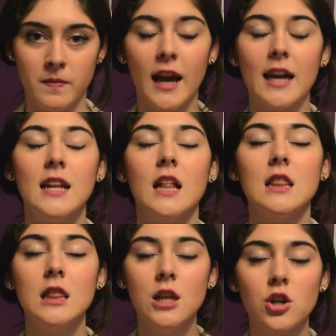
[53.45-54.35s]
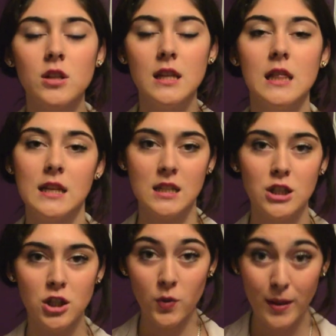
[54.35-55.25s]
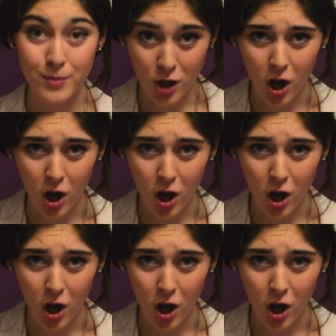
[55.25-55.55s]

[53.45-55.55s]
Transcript: I can literally listen to him